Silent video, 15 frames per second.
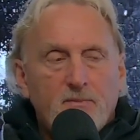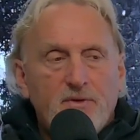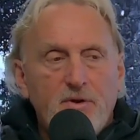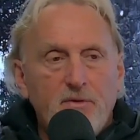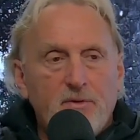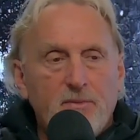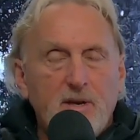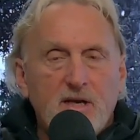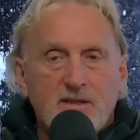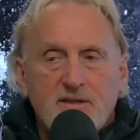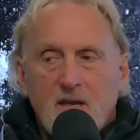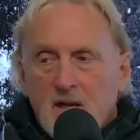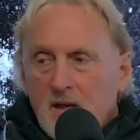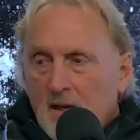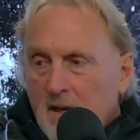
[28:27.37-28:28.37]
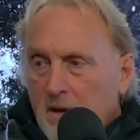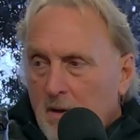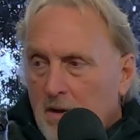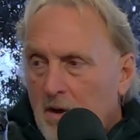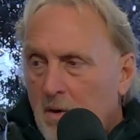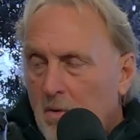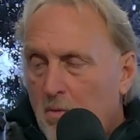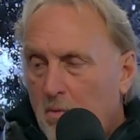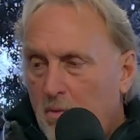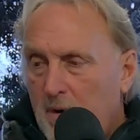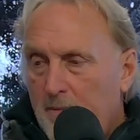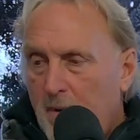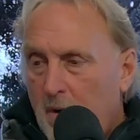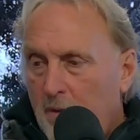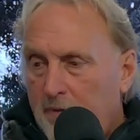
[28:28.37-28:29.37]
Do you because you know,
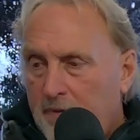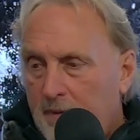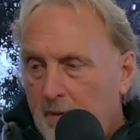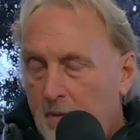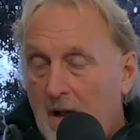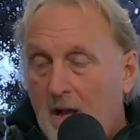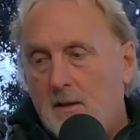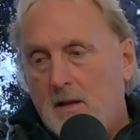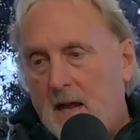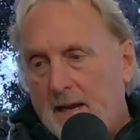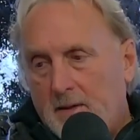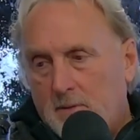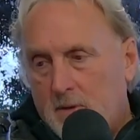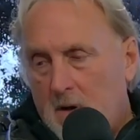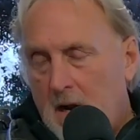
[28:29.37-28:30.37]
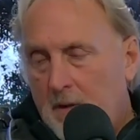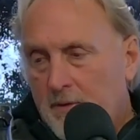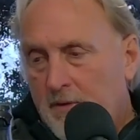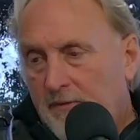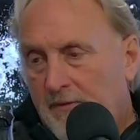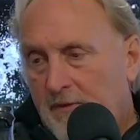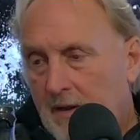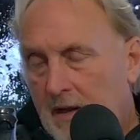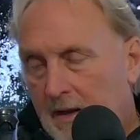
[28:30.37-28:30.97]
we both, well, I don't know how you feel.